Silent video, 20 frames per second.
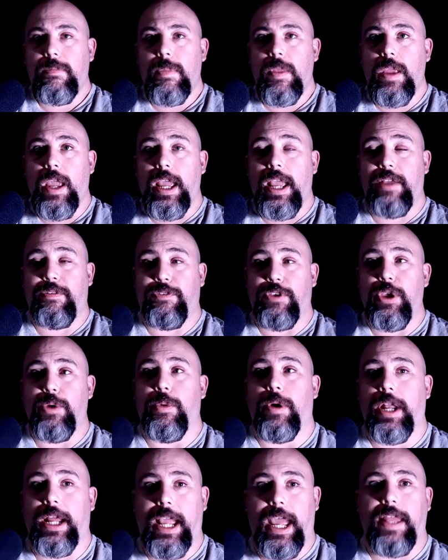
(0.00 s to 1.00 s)
If you
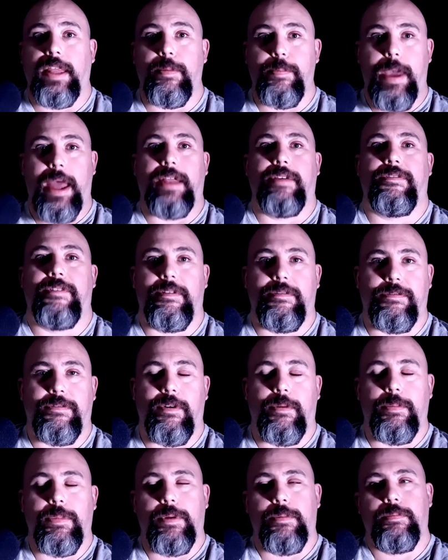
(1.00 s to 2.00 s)
want to get the benefit
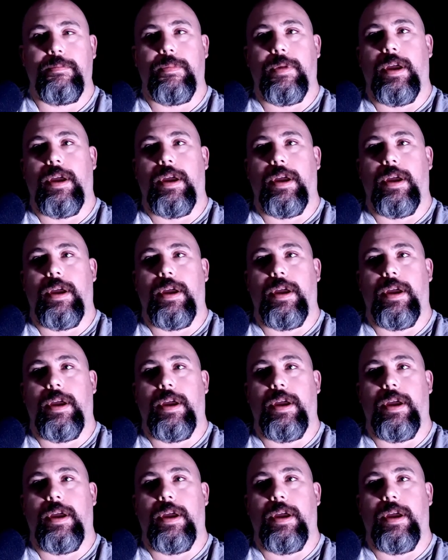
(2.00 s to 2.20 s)
from them.